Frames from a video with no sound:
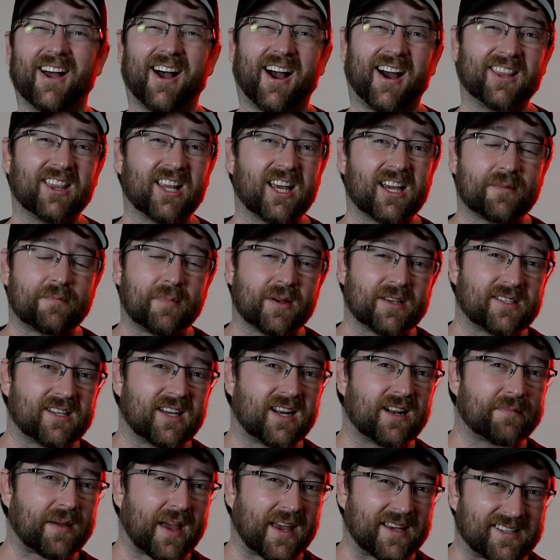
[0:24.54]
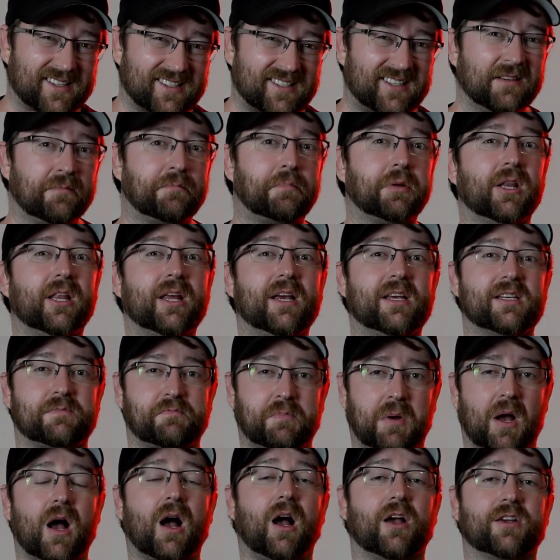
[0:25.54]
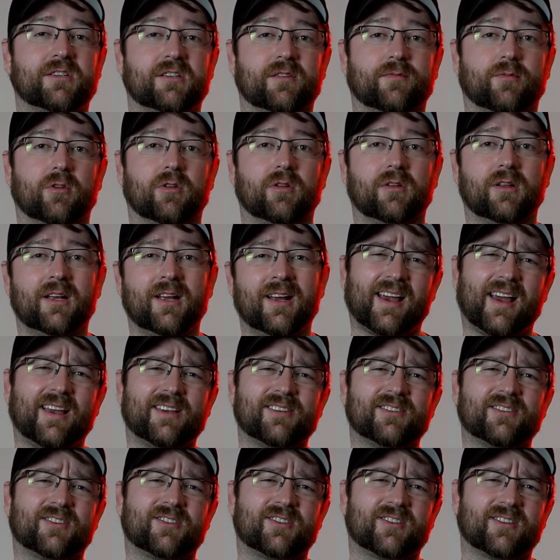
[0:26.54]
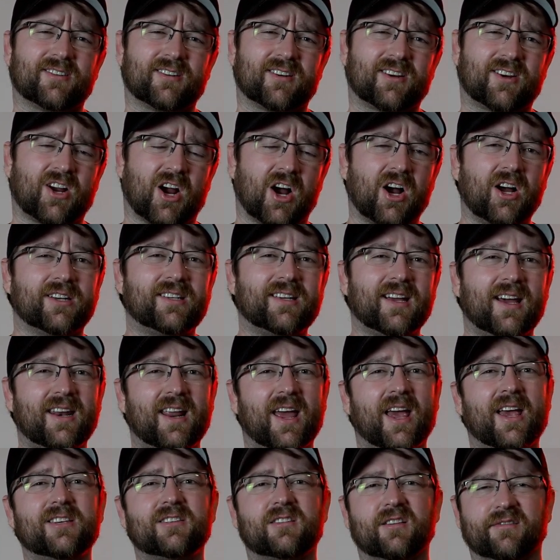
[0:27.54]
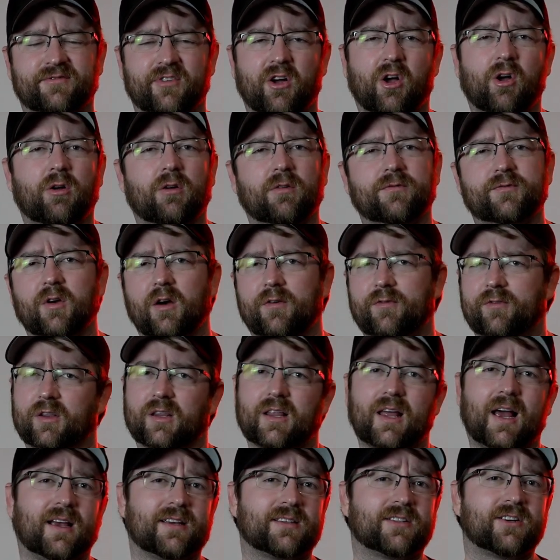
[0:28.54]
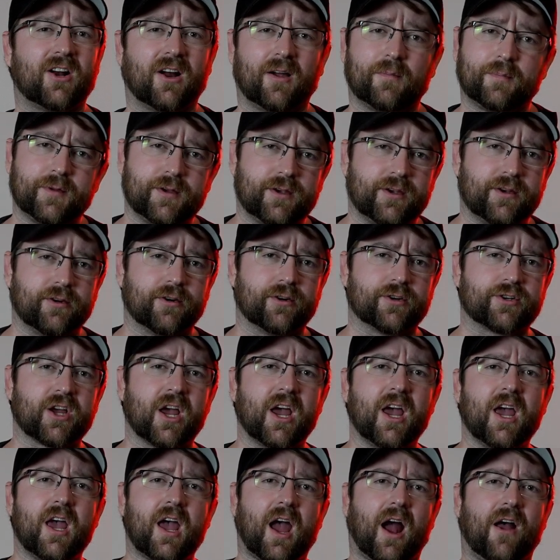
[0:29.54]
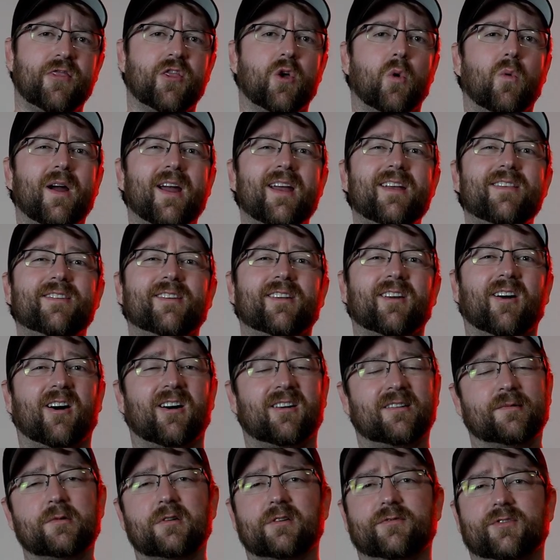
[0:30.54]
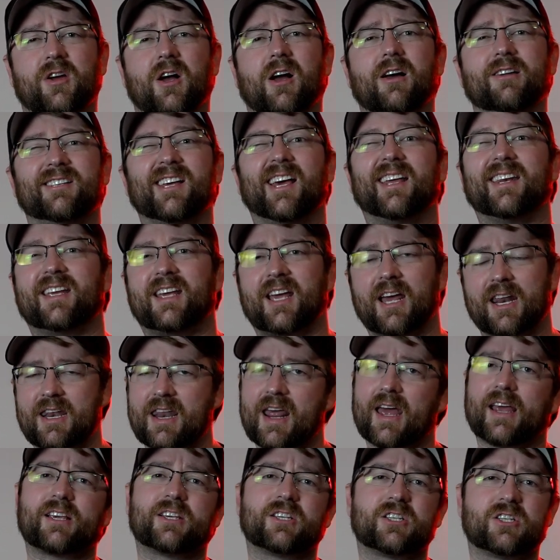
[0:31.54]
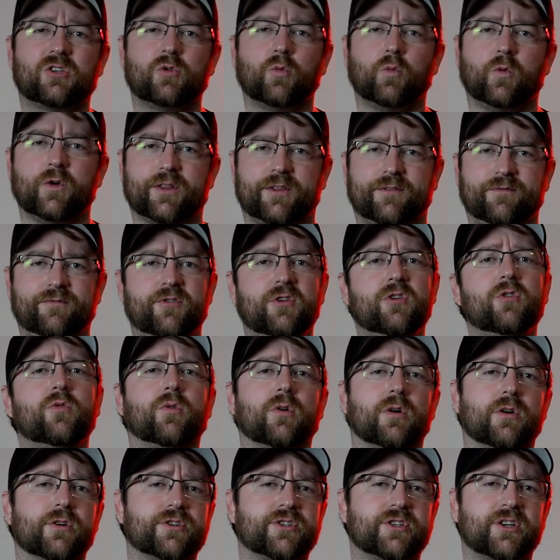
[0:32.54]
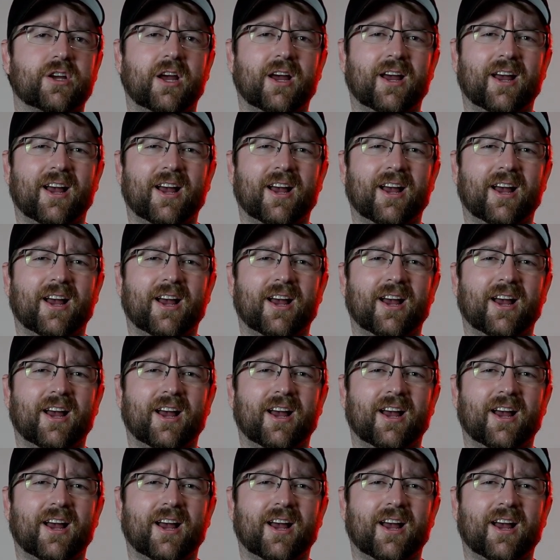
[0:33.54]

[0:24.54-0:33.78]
I like my setup as simple as possible. As content has evolved over the last couple of years, and the way that automotive content connects with viewers,